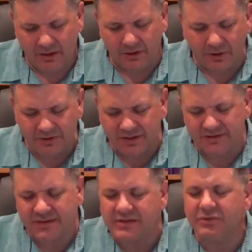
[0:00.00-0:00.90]
Use
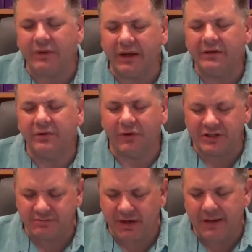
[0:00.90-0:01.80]
us this week to
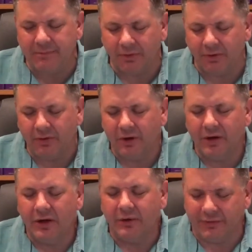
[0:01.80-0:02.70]
reach people
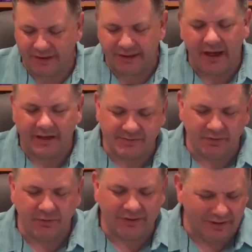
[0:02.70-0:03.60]
with the gospel,
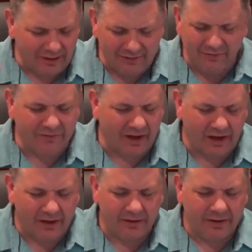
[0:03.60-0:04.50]
with the love of
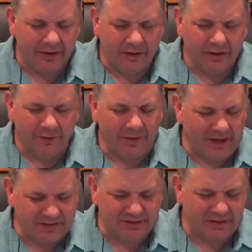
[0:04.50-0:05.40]
God. We
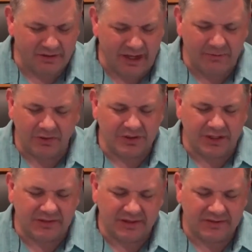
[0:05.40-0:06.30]
ask this in your name, Lord
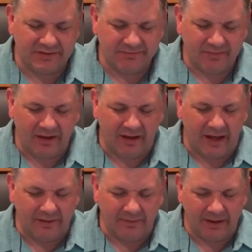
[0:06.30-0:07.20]
Jesus.
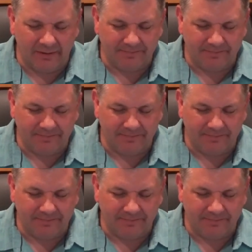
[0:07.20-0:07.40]
Amen.